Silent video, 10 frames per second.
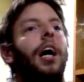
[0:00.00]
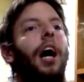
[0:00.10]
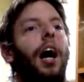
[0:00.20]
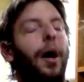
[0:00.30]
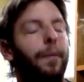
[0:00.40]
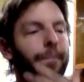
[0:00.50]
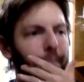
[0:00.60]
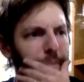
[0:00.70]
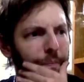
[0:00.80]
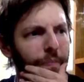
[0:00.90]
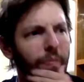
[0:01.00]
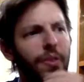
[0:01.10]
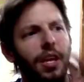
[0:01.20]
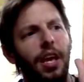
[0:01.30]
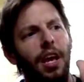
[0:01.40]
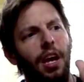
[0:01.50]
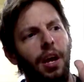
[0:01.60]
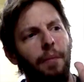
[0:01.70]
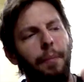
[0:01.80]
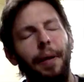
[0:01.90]

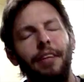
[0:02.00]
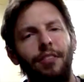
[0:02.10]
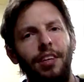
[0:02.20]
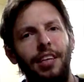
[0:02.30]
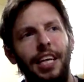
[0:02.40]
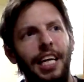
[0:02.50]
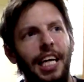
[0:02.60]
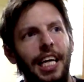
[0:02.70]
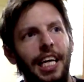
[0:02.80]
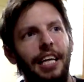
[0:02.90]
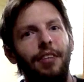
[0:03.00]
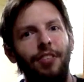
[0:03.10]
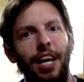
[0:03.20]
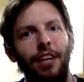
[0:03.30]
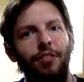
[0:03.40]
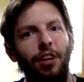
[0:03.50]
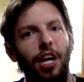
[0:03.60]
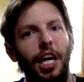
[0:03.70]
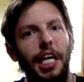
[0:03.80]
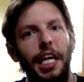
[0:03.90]
But basically, he says,
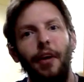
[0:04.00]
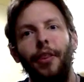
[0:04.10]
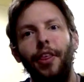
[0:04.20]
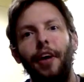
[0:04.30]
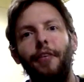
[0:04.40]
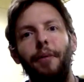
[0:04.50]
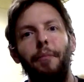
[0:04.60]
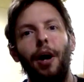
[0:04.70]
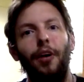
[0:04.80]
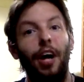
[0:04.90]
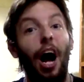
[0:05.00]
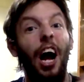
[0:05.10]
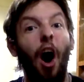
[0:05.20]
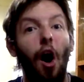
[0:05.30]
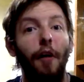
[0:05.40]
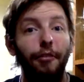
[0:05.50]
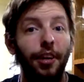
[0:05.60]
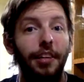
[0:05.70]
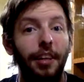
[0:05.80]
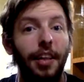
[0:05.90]
Gil, Thunder, and Margaret, I
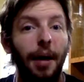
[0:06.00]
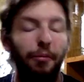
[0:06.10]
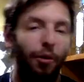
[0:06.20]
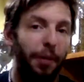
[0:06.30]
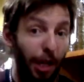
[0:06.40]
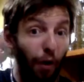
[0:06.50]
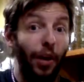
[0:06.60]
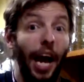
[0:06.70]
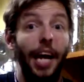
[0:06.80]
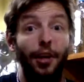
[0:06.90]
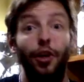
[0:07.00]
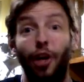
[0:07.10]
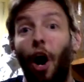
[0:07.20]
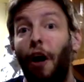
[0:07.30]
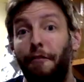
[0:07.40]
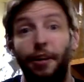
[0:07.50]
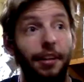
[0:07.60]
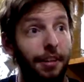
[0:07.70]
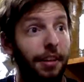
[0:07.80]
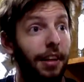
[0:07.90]
offered it to them. So I'm like, okay, good. You offered it.